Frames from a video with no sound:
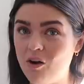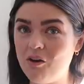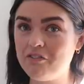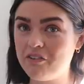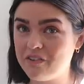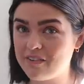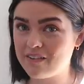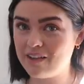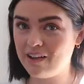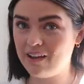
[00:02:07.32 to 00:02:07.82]

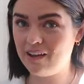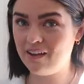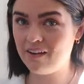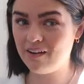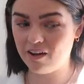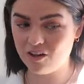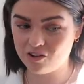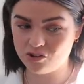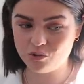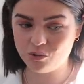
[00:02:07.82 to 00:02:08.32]
Obviously
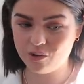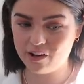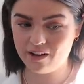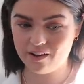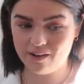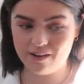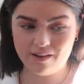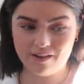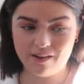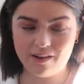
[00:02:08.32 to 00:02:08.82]
our
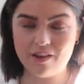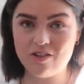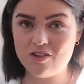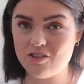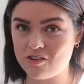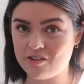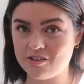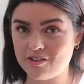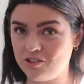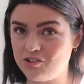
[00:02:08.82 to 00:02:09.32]
toilet is
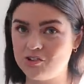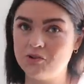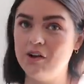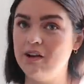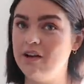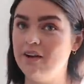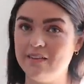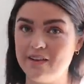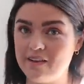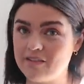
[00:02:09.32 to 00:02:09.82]
just our
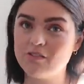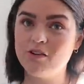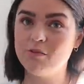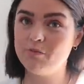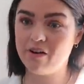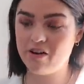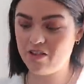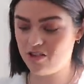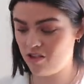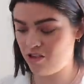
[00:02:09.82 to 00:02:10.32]
toilet, there's not
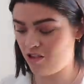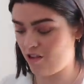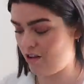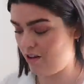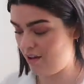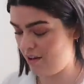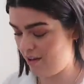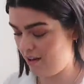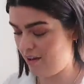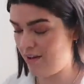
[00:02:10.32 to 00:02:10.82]
much to show
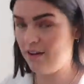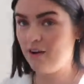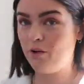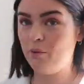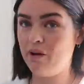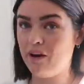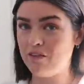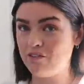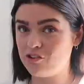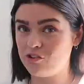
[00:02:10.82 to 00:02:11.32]
you here.
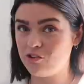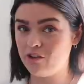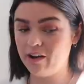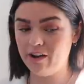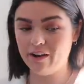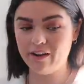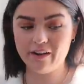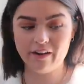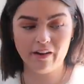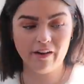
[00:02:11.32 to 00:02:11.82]
We have a
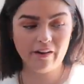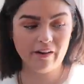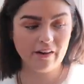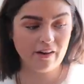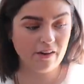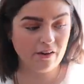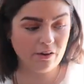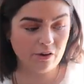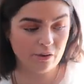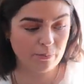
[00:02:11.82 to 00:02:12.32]
toilet,
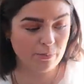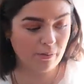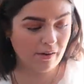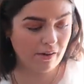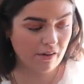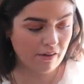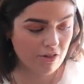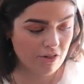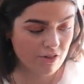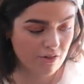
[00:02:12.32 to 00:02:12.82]
a loo
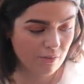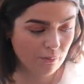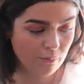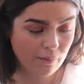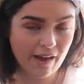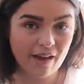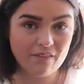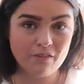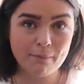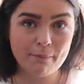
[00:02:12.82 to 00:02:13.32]
brush,
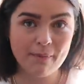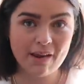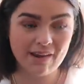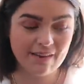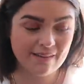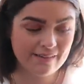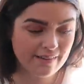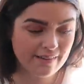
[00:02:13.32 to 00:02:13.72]
we have a mini